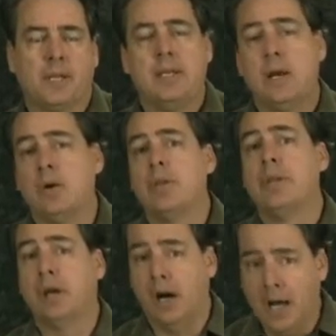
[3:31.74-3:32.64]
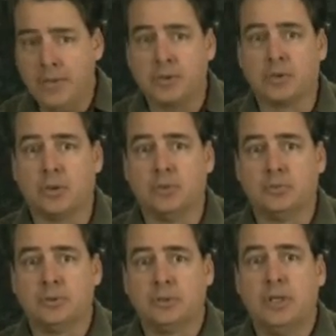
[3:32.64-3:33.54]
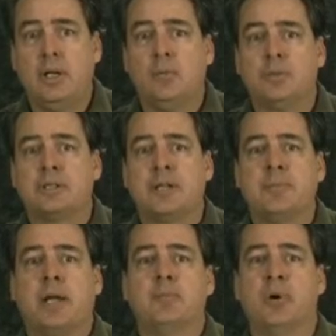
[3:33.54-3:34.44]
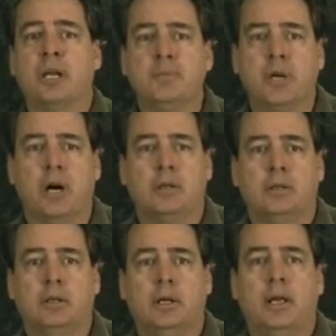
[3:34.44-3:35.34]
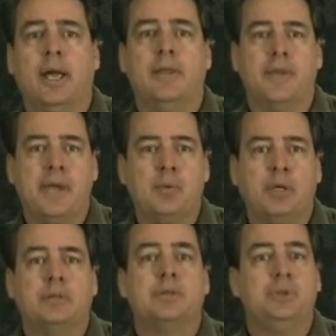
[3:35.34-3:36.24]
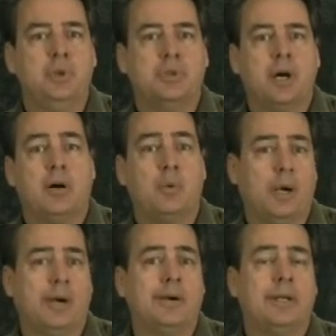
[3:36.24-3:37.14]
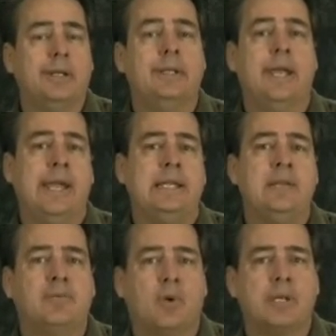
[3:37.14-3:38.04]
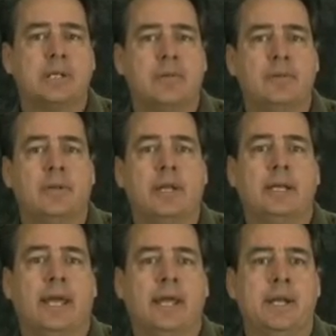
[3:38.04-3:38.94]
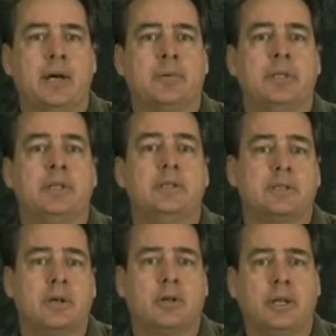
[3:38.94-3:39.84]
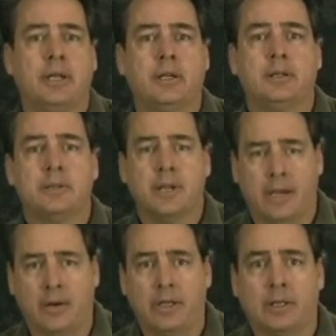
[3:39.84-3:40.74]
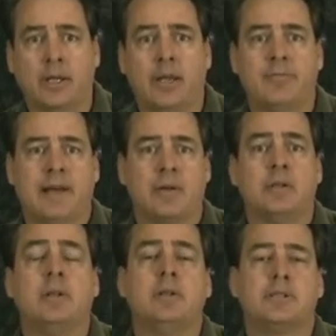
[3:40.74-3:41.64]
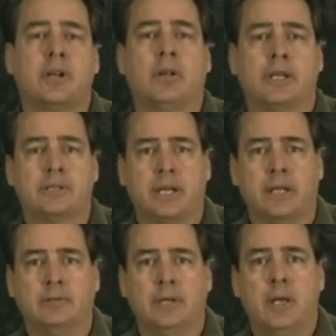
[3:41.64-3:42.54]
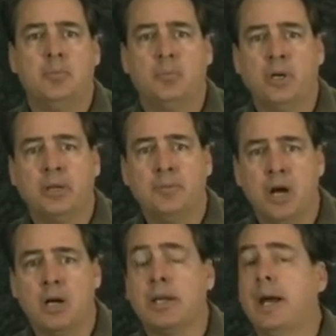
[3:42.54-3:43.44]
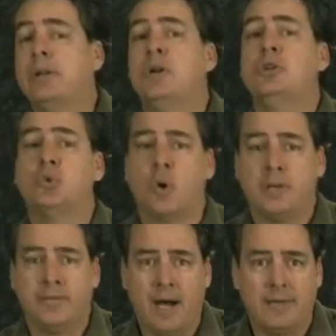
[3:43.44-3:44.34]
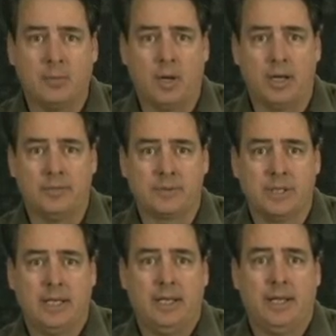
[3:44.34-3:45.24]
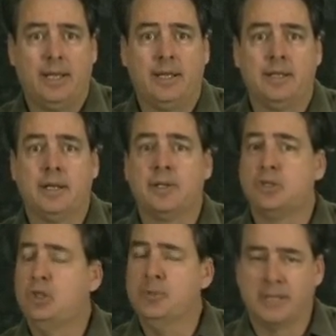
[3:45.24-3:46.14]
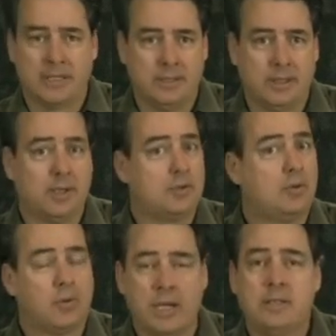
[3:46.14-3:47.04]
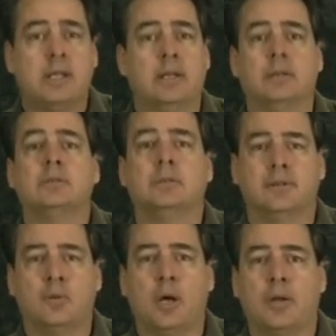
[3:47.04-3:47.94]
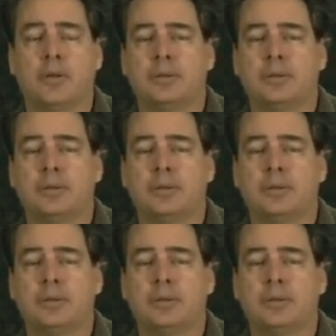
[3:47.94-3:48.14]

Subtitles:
Now, the other group was led by Brigham Young, and they went to Utah, where in 1847 they ended up in the Salt Lake area and founded Salt Lake City. Brigham Young had 25 wives and accumulated a great deal of wealth.